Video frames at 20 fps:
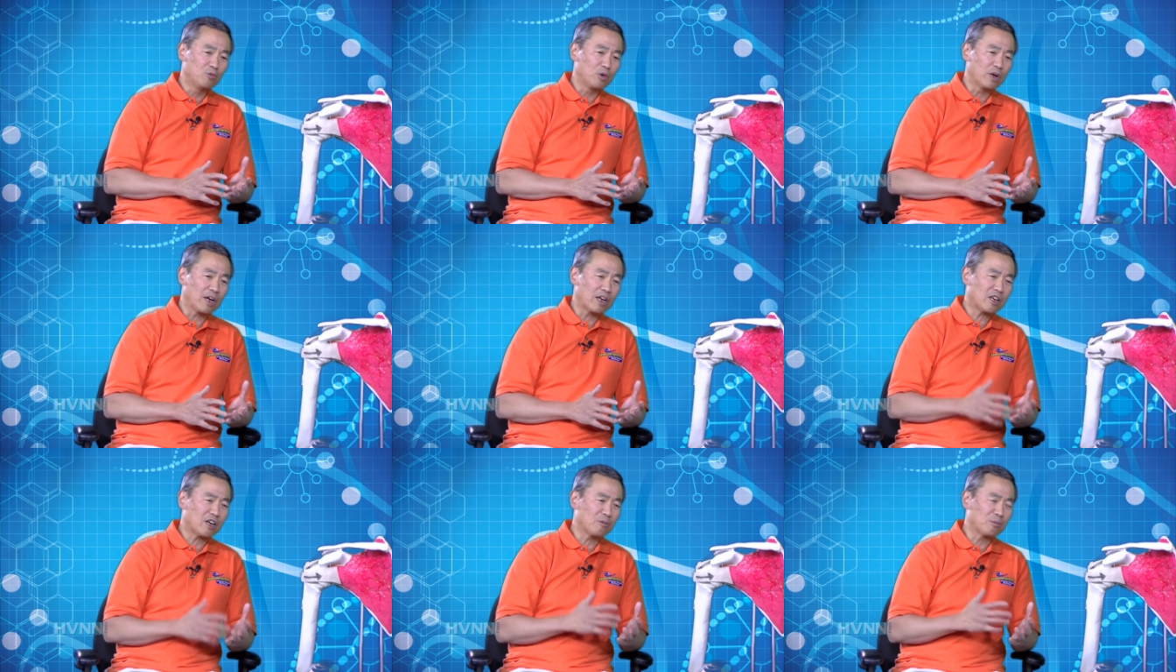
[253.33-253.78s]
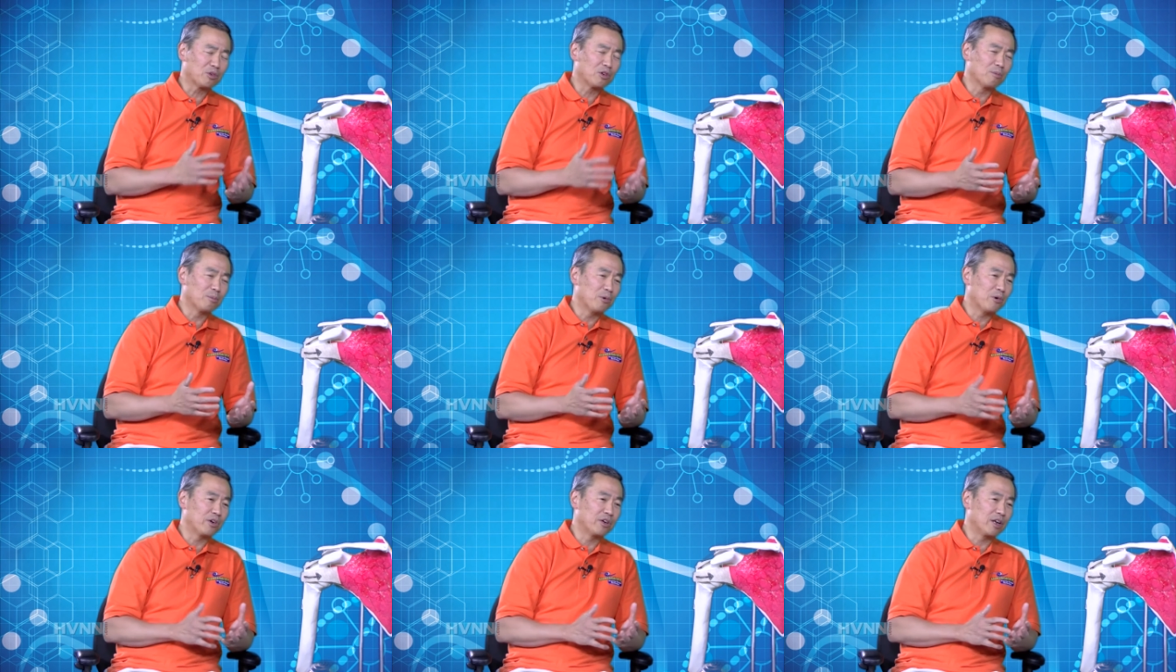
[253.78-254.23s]
I come to a
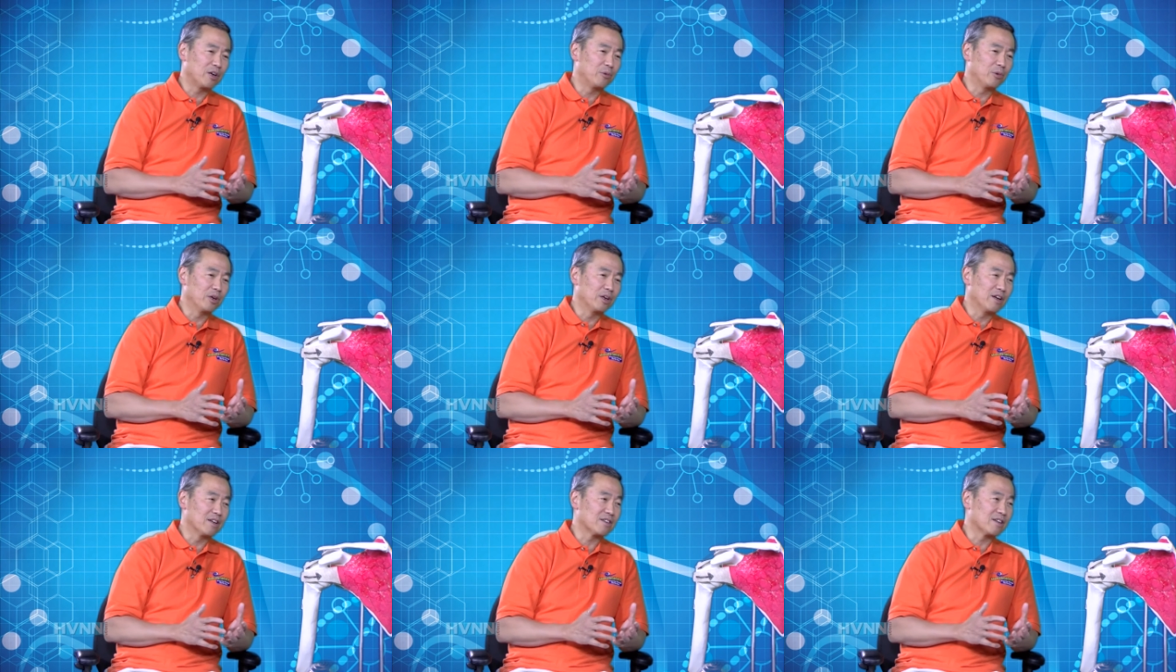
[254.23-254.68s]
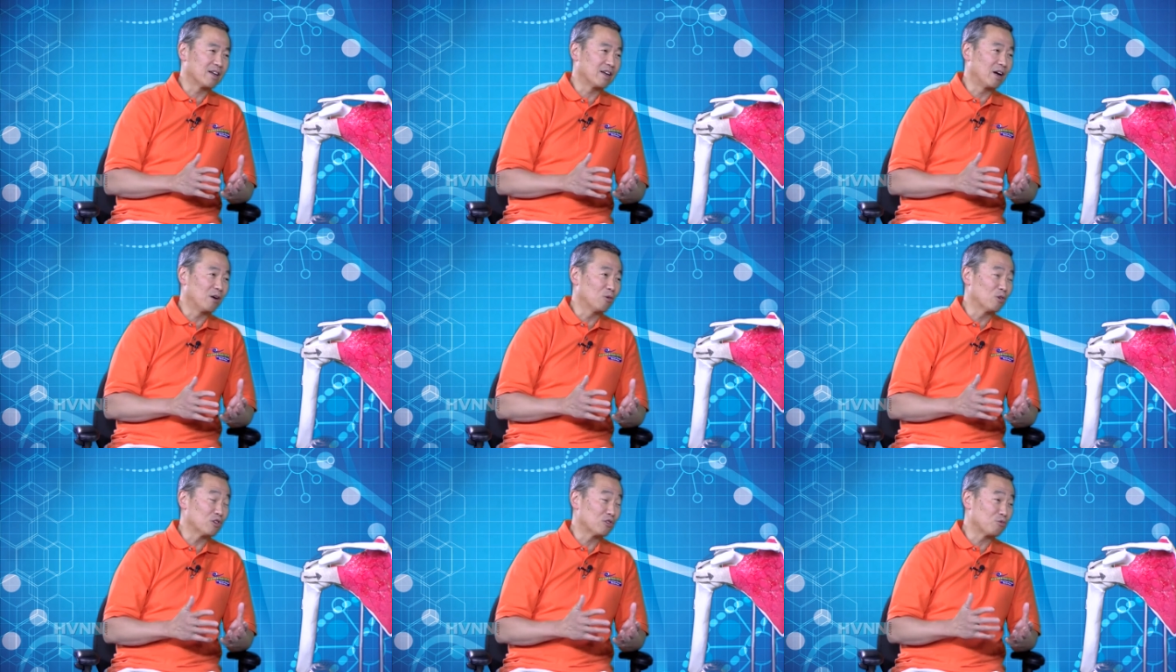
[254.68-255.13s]
point I realized that
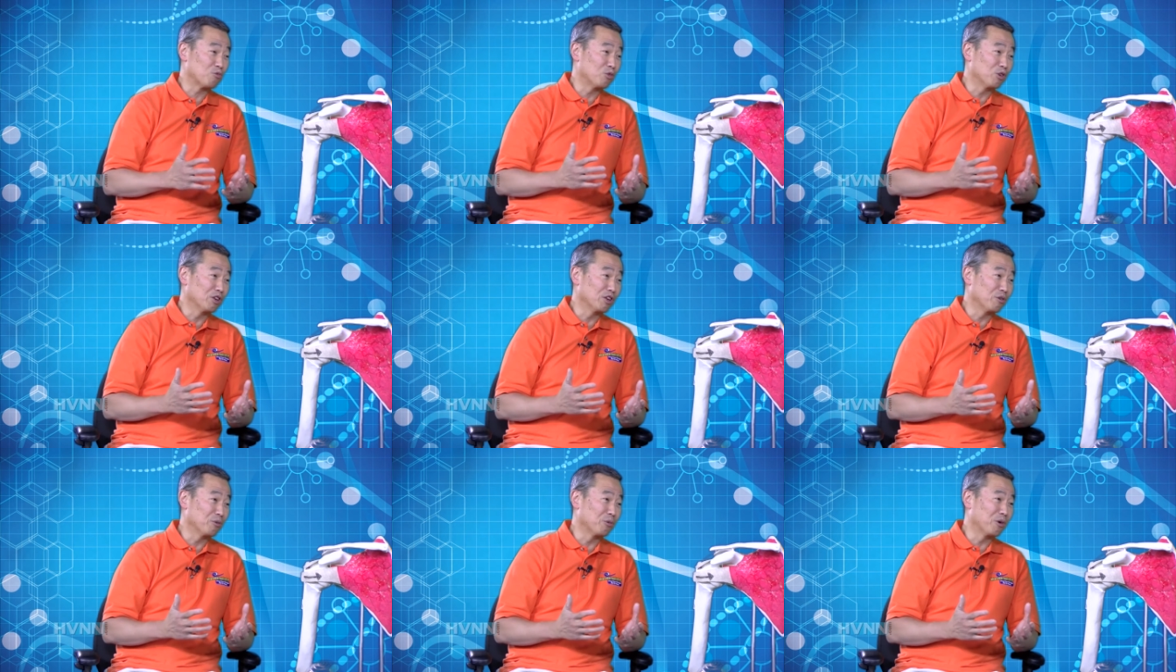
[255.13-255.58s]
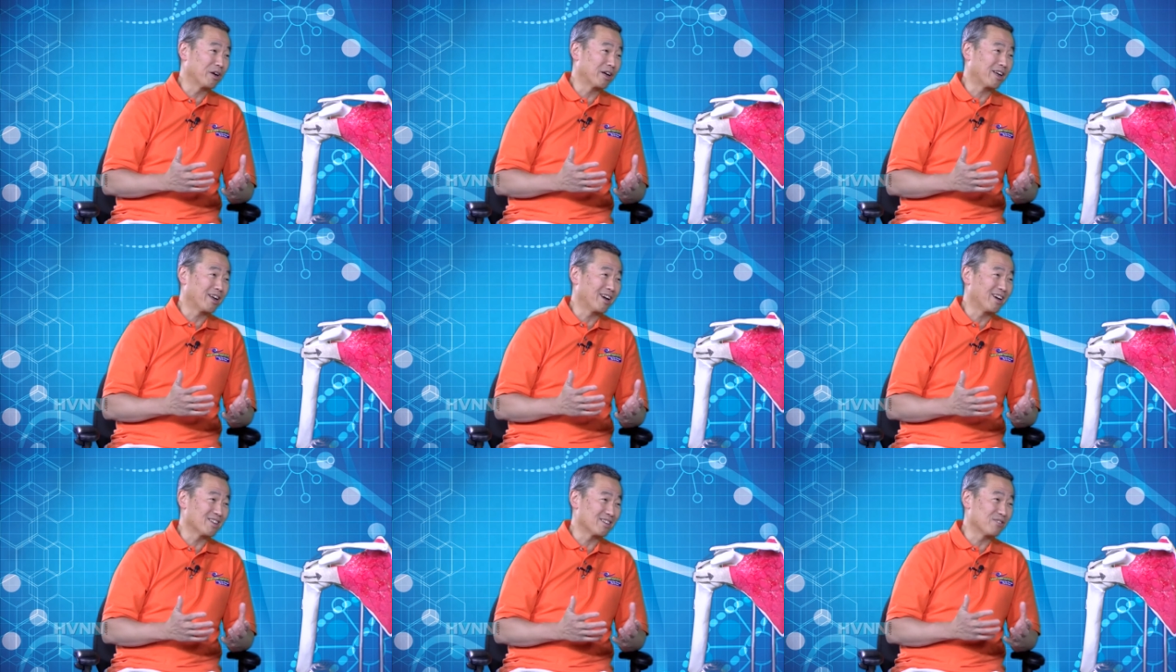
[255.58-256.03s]
I was really
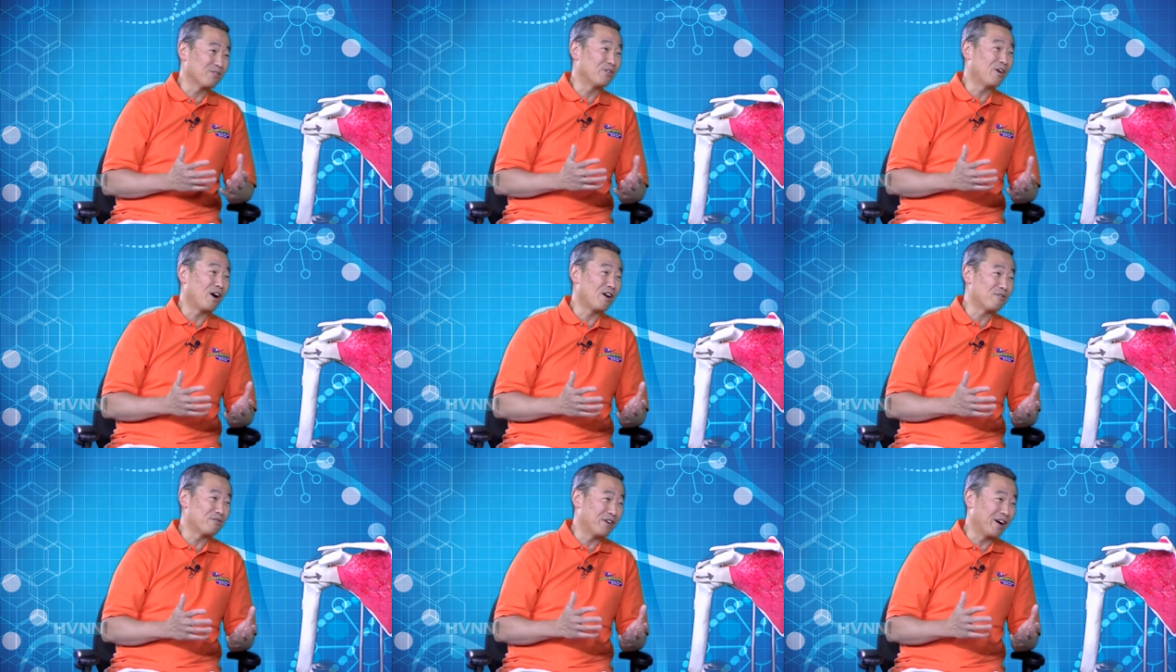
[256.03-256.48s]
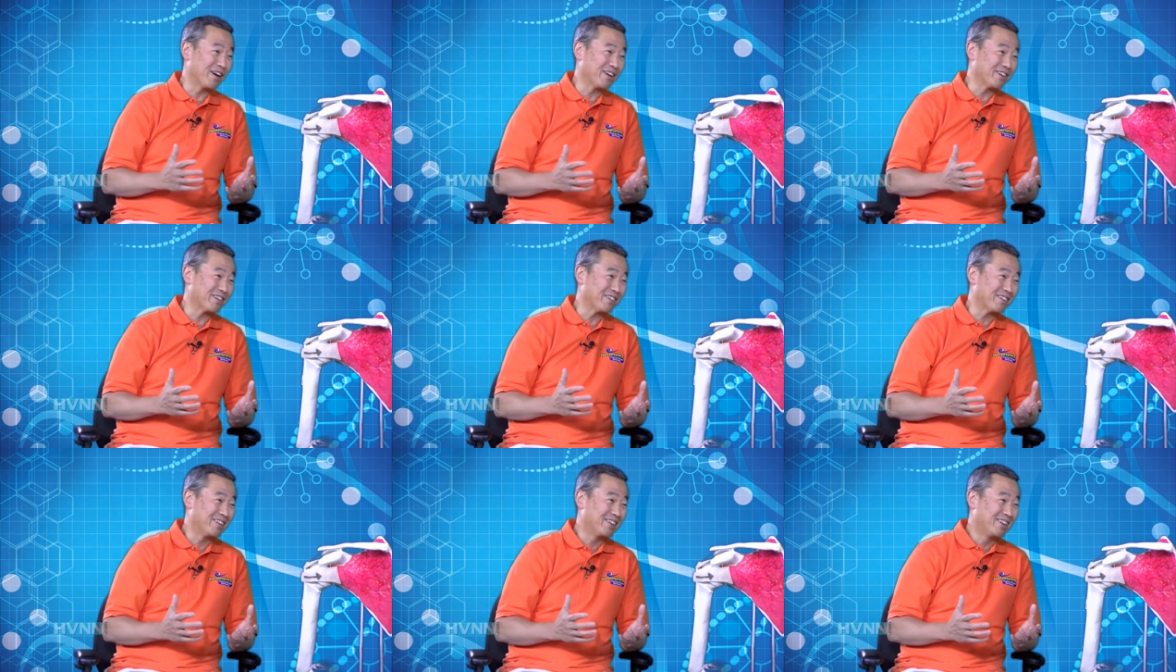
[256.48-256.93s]
working as a
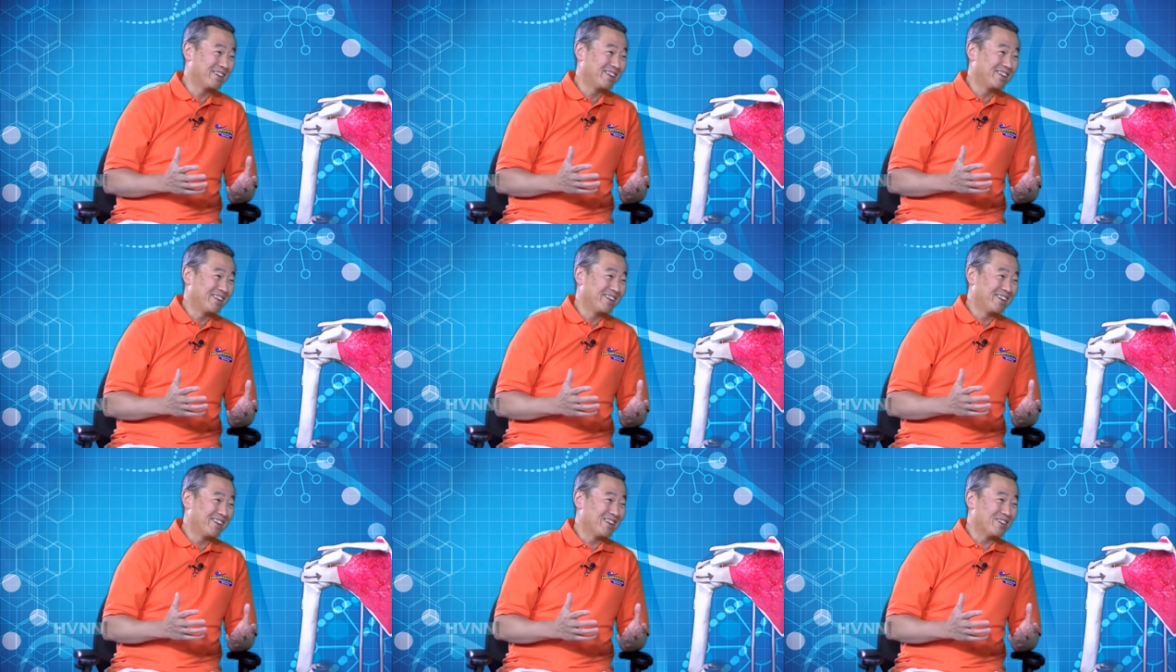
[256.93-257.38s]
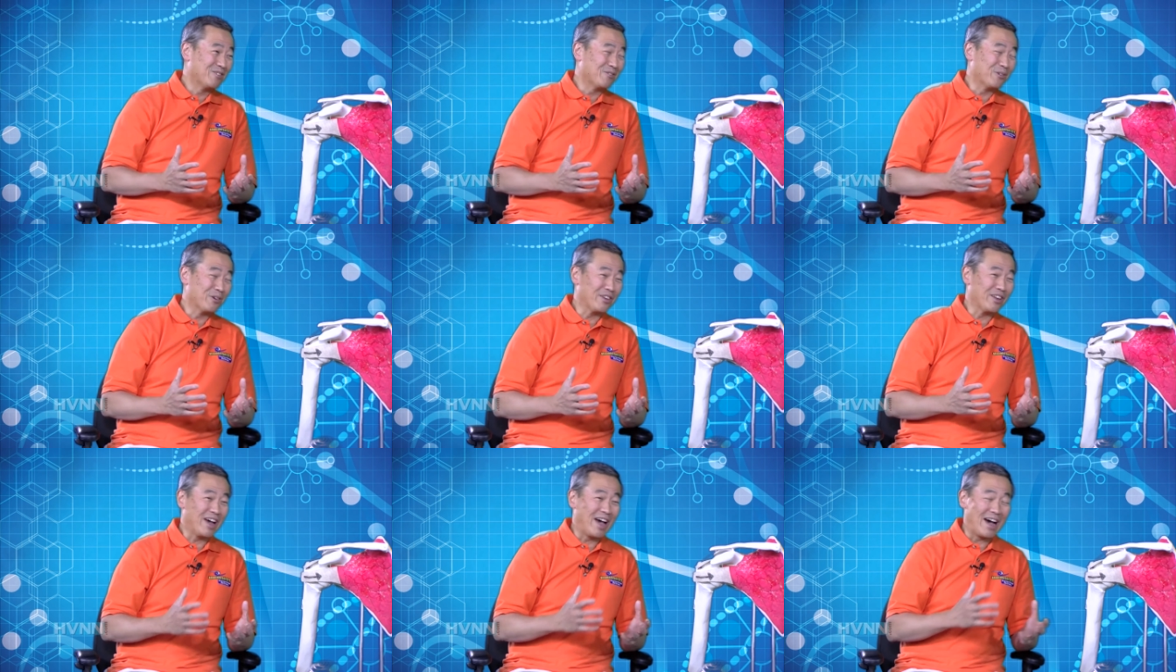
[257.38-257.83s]
firefighter. Mm -hmm.
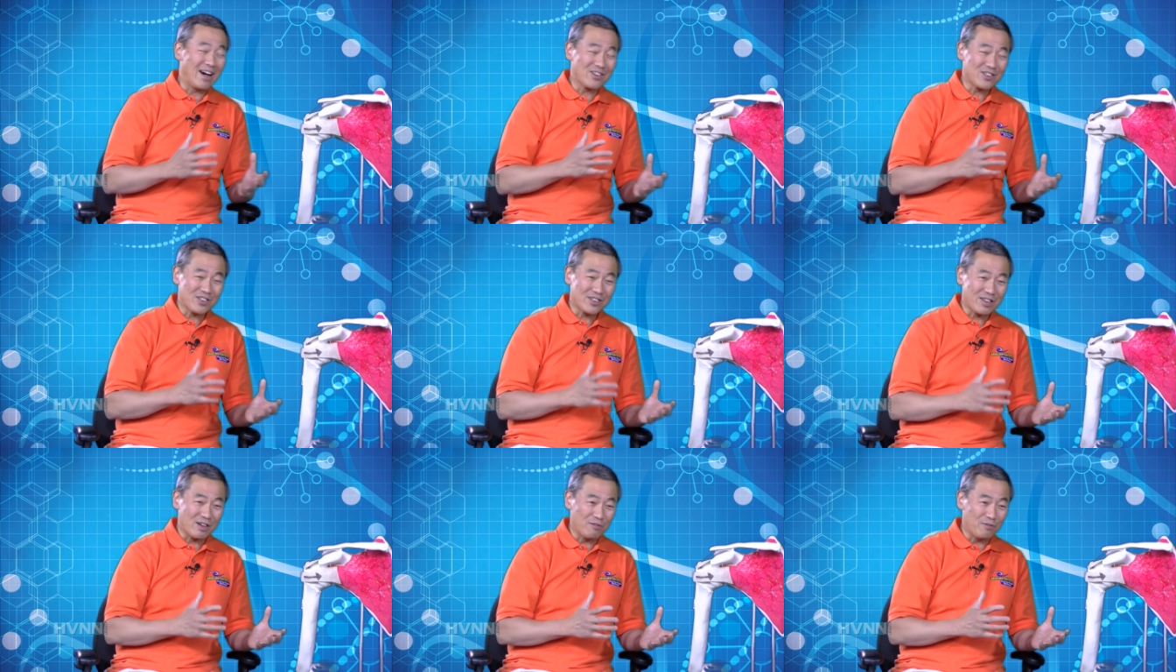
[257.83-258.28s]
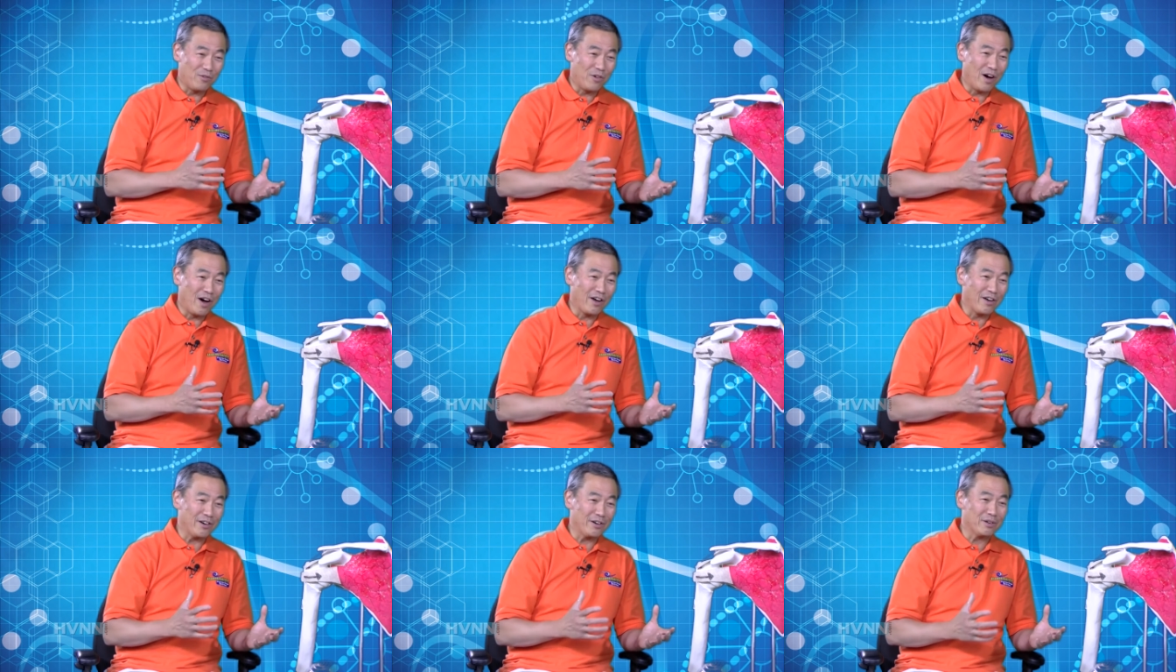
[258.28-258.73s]
When the house is on
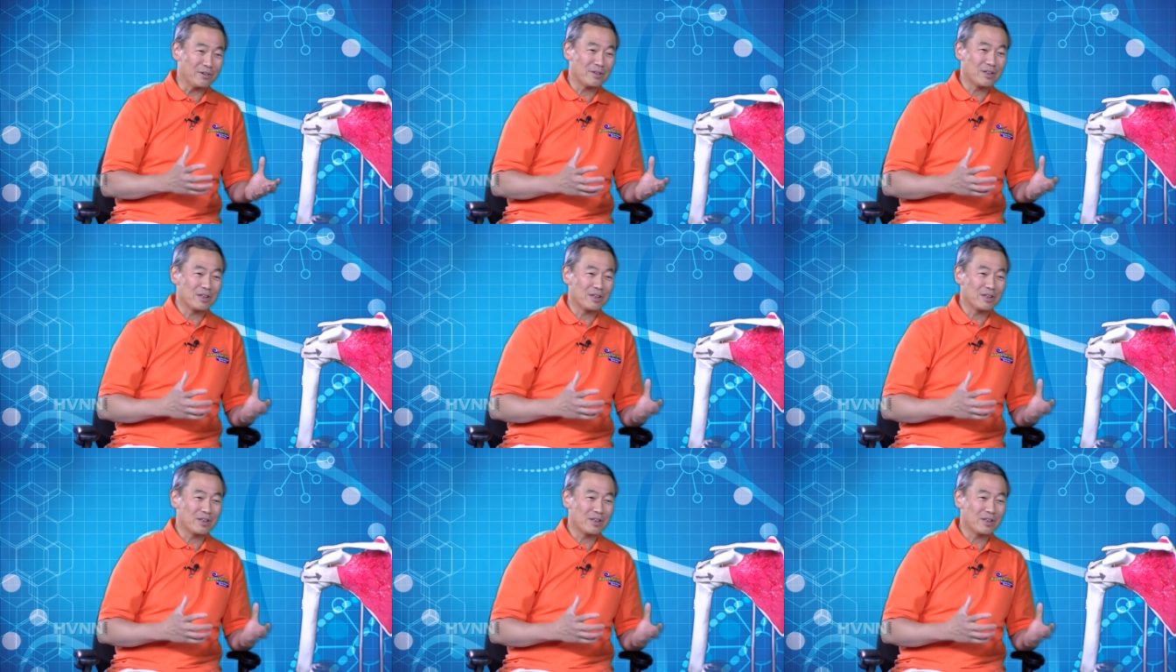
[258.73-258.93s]
fire,